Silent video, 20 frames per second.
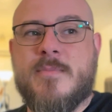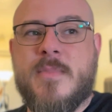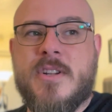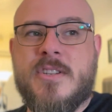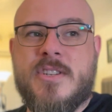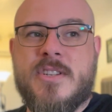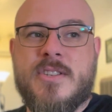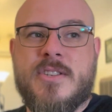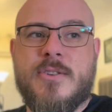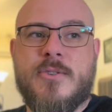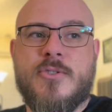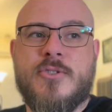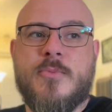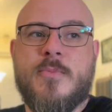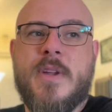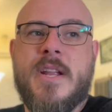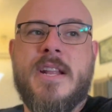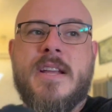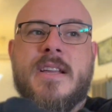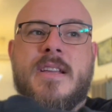much as social
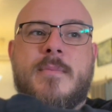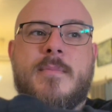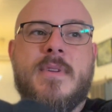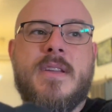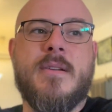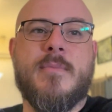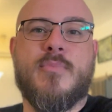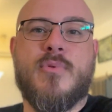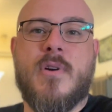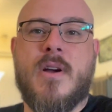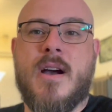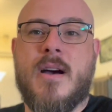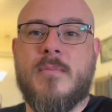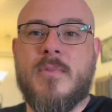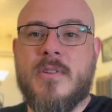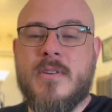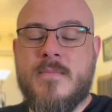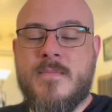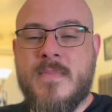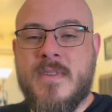media can be a
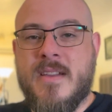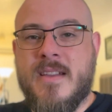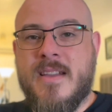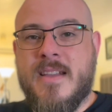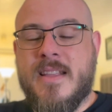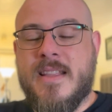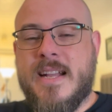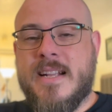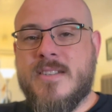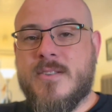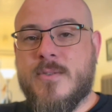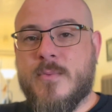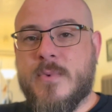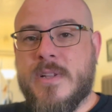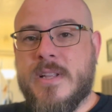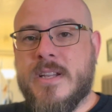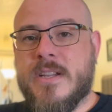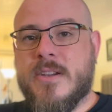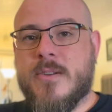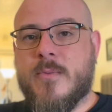problem, that's a
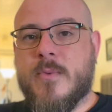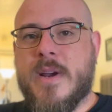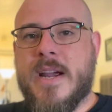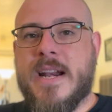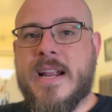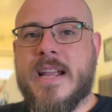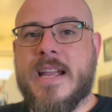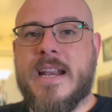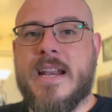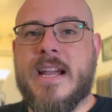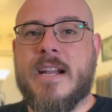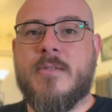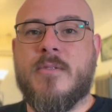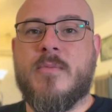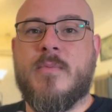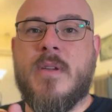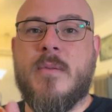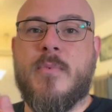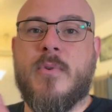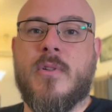really good way to connect with
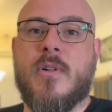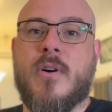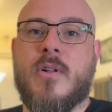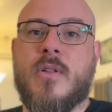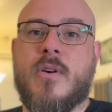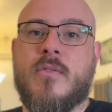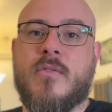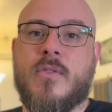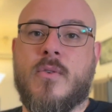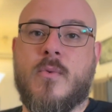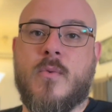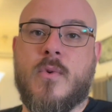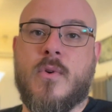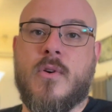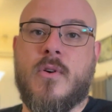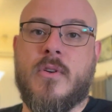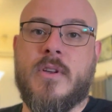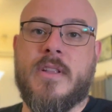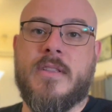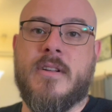people all over the
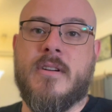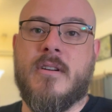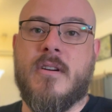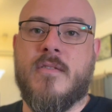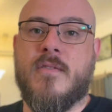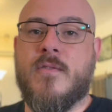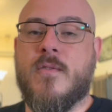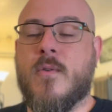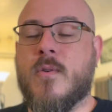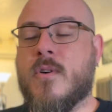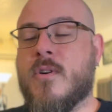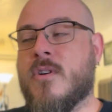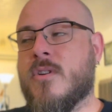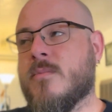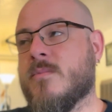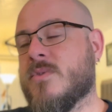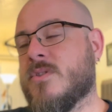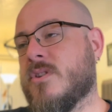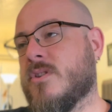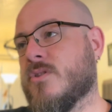world. And there are
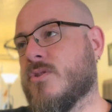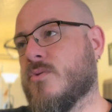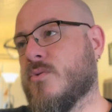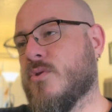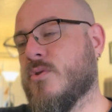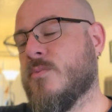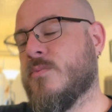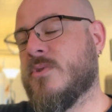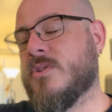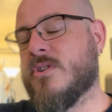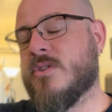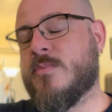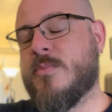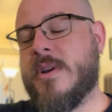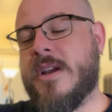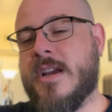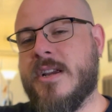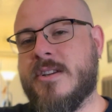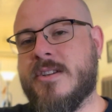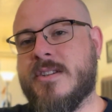forums, there's groups, there's
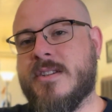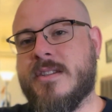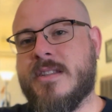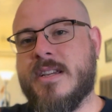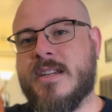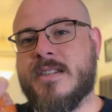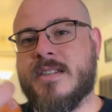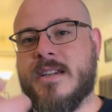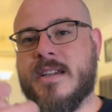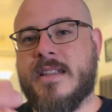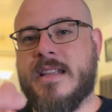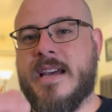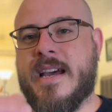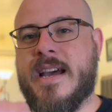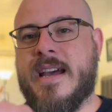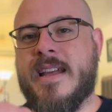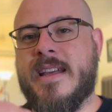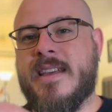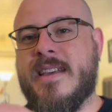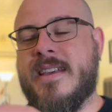pages and things like
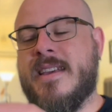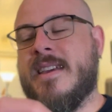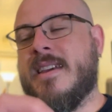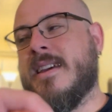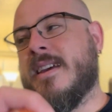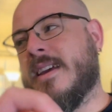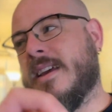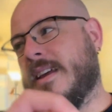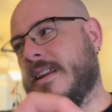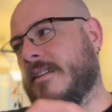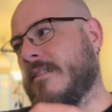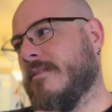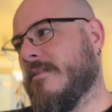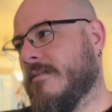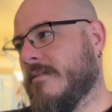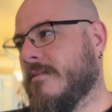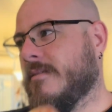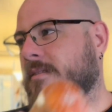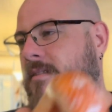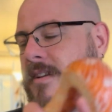that. And
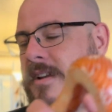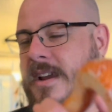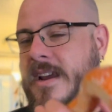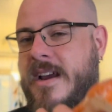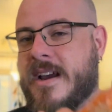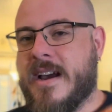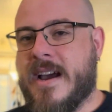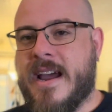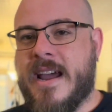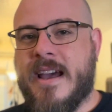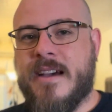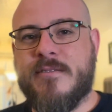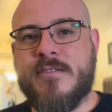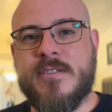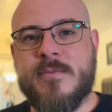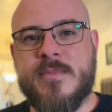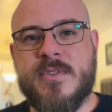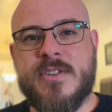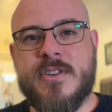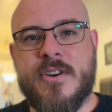yeah, I have
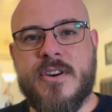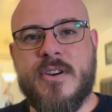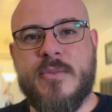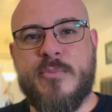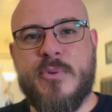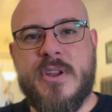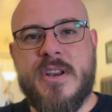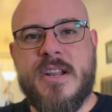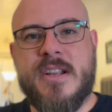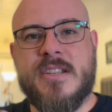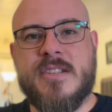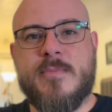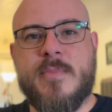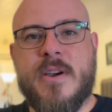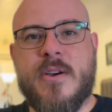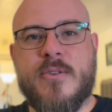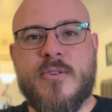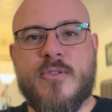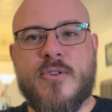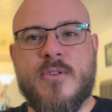some stern opinions
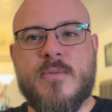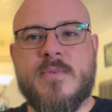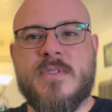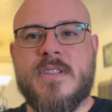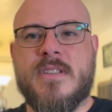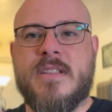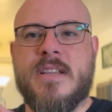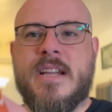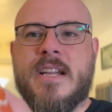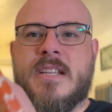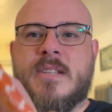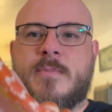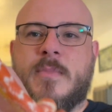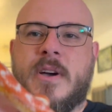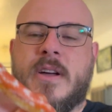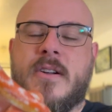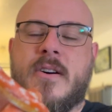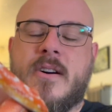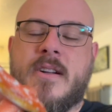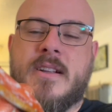about groups and things,
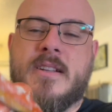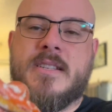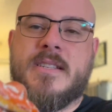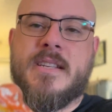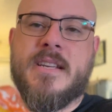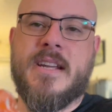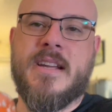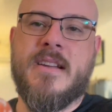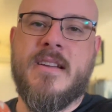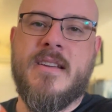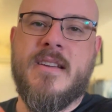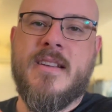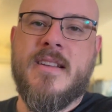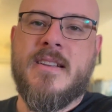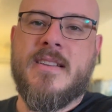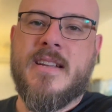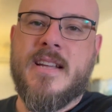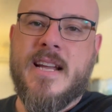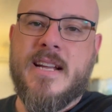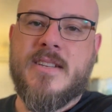but honestly,
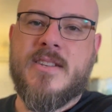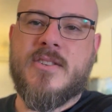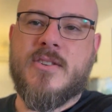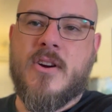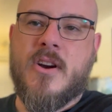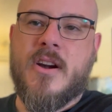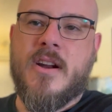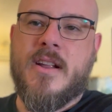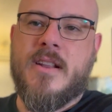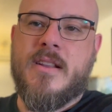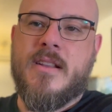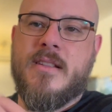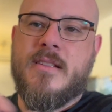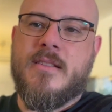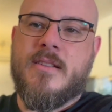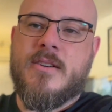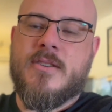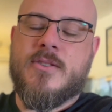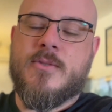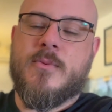to get started,
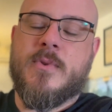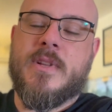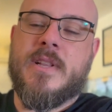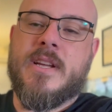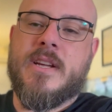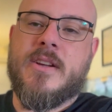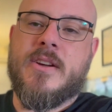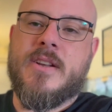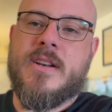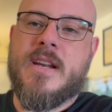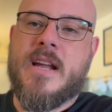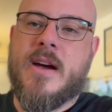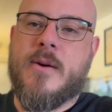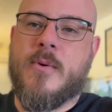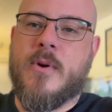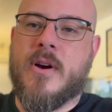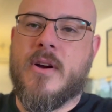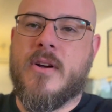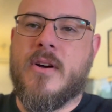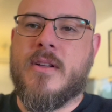there's a really good
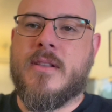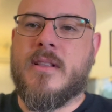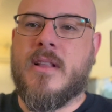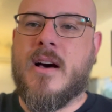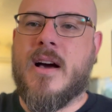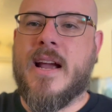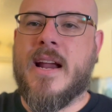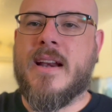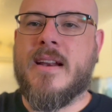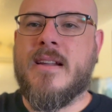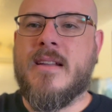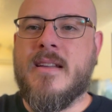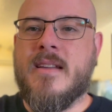network online,